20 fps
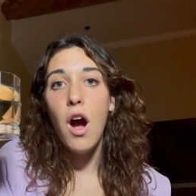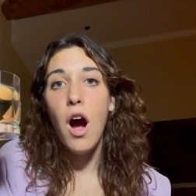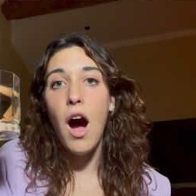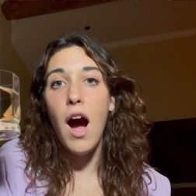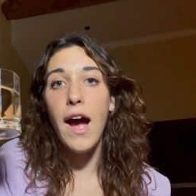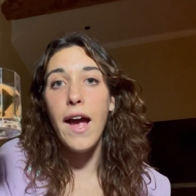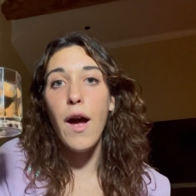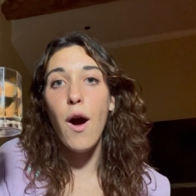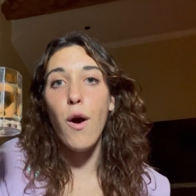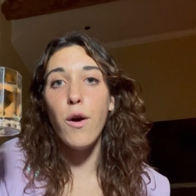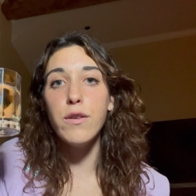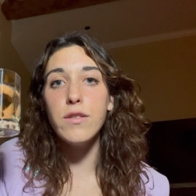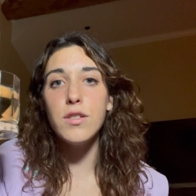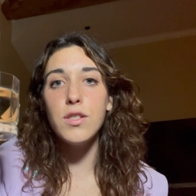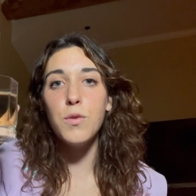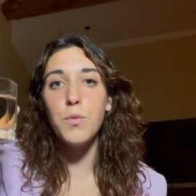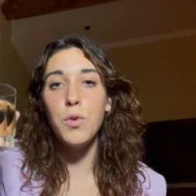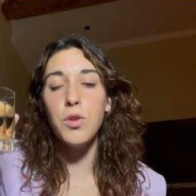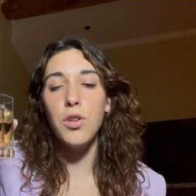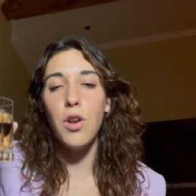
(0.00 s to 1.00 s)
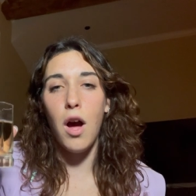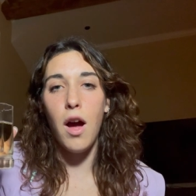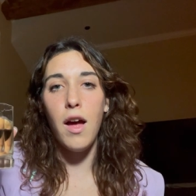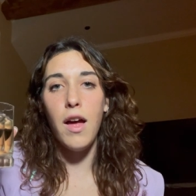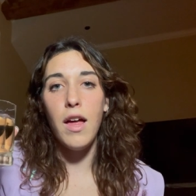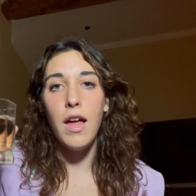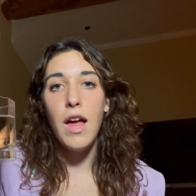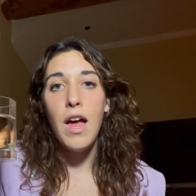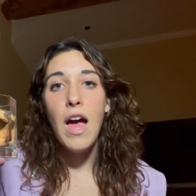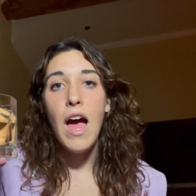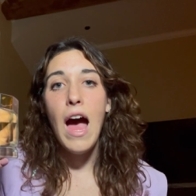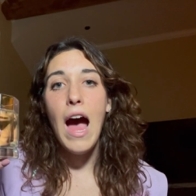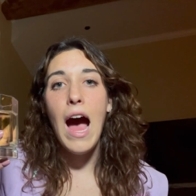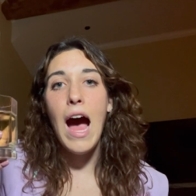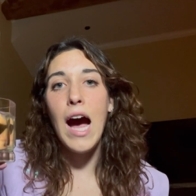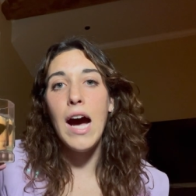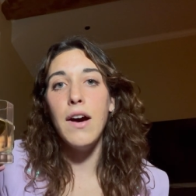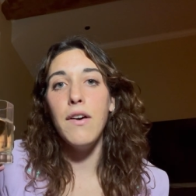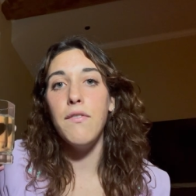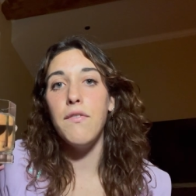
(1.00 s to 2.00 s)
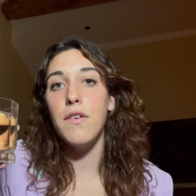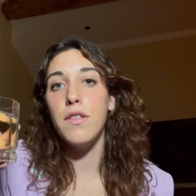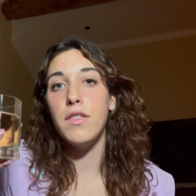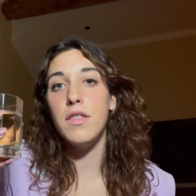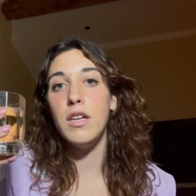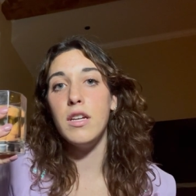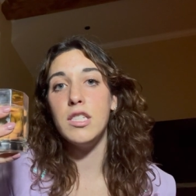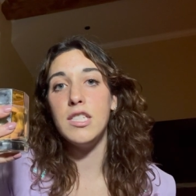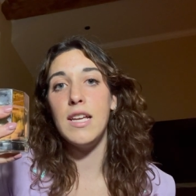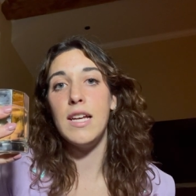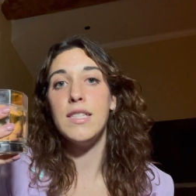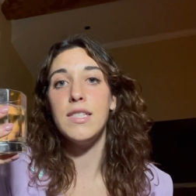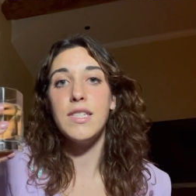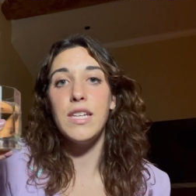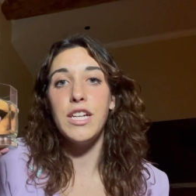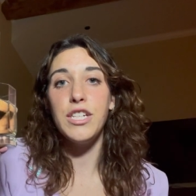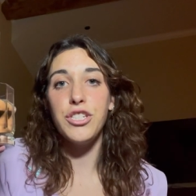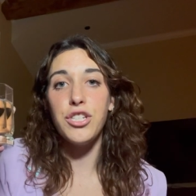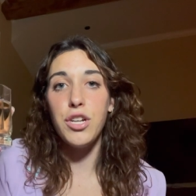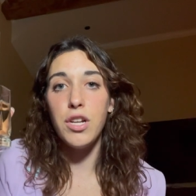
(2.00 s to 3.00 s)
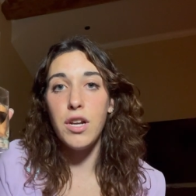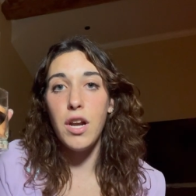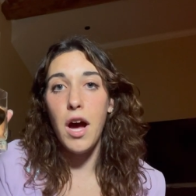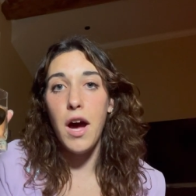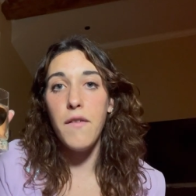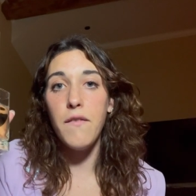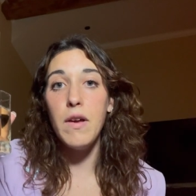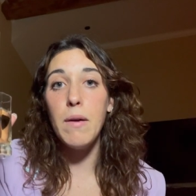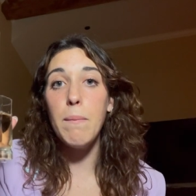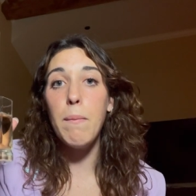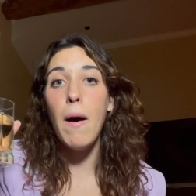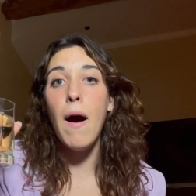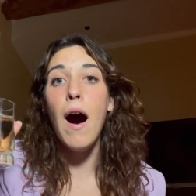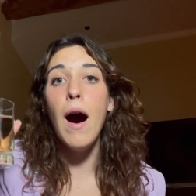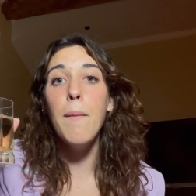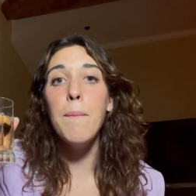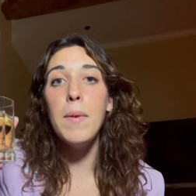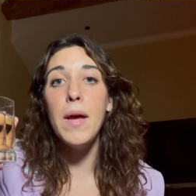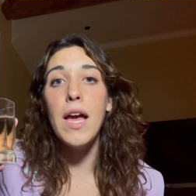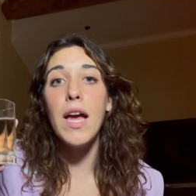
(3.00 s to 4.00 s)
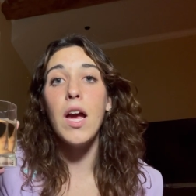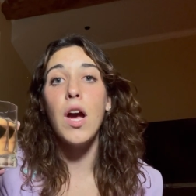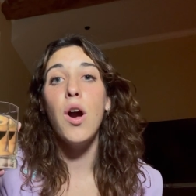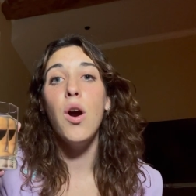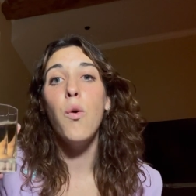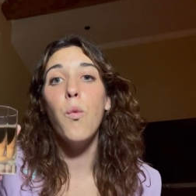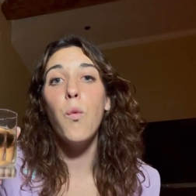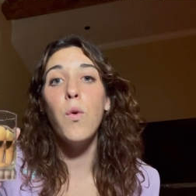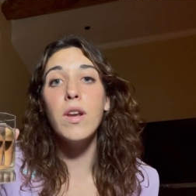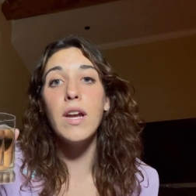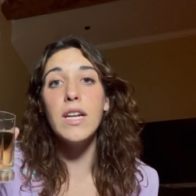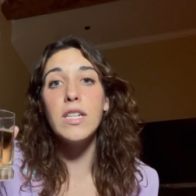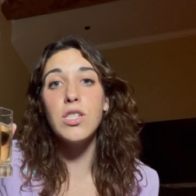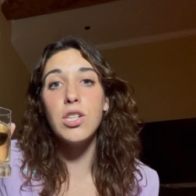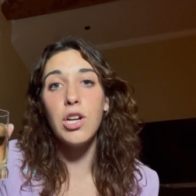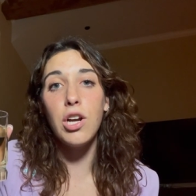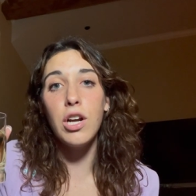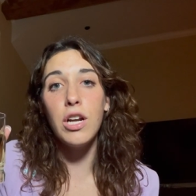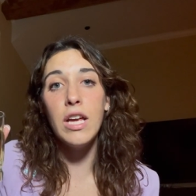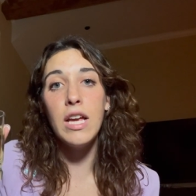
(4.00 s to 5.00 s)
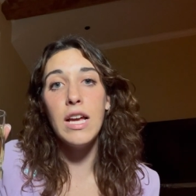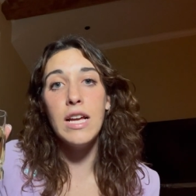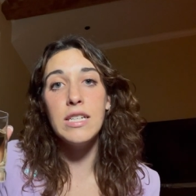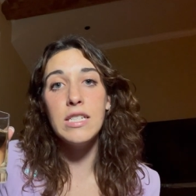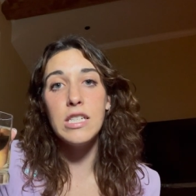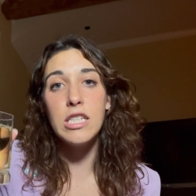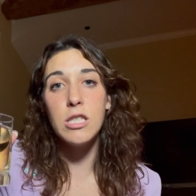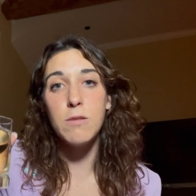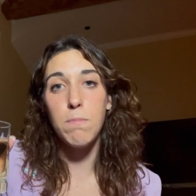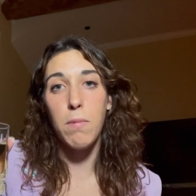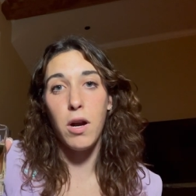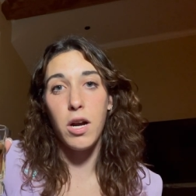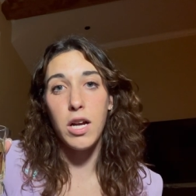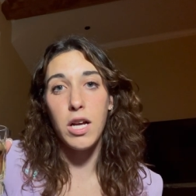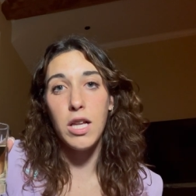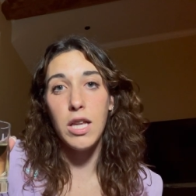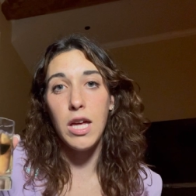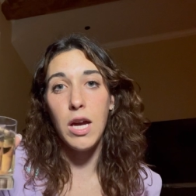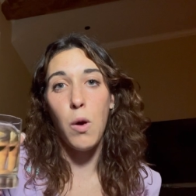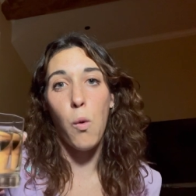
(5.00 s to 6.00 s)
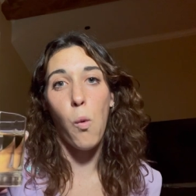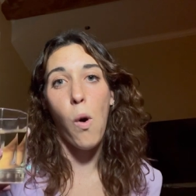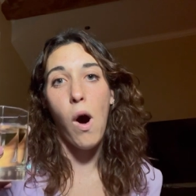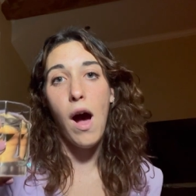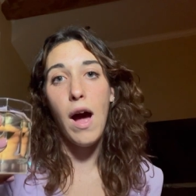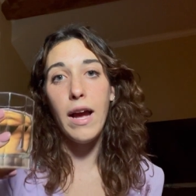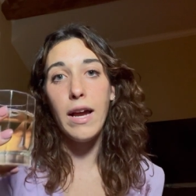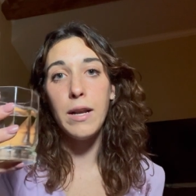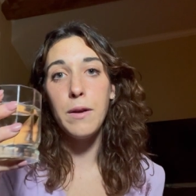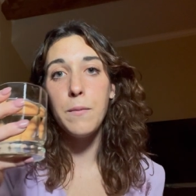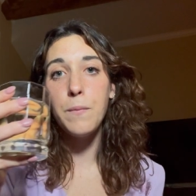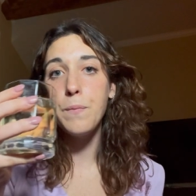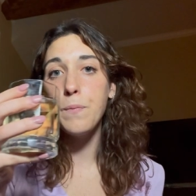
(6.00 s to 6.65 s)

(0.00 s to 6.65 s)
I also will not have the sensation of it popping when I turn it into sparkling wine.